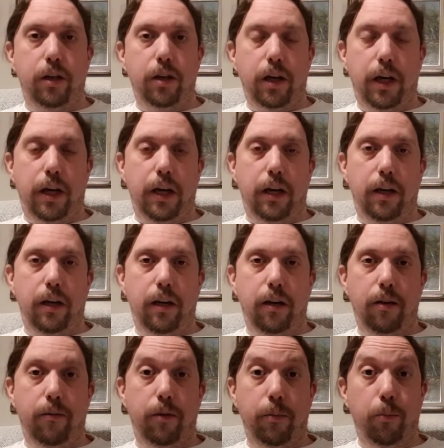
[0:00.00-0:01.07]

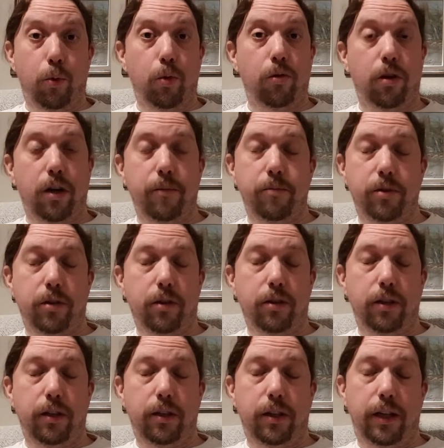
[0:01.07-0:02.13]
the more I'm
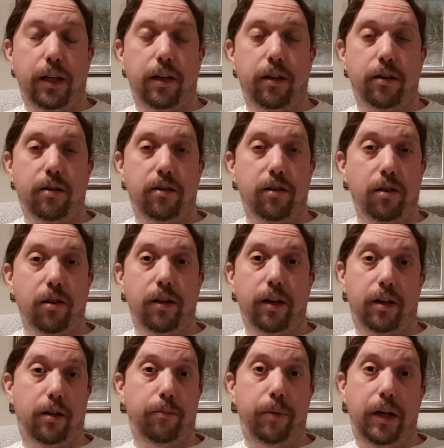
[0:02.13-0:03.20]
starting to get to
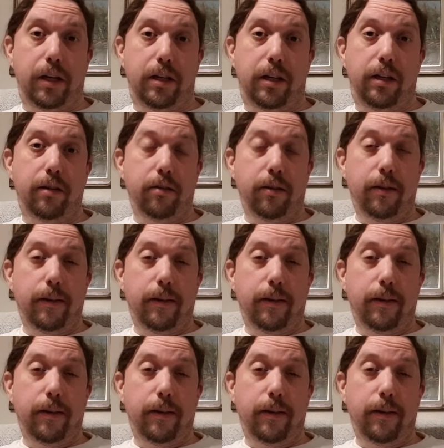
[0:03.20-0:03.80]
like the Bee Gees.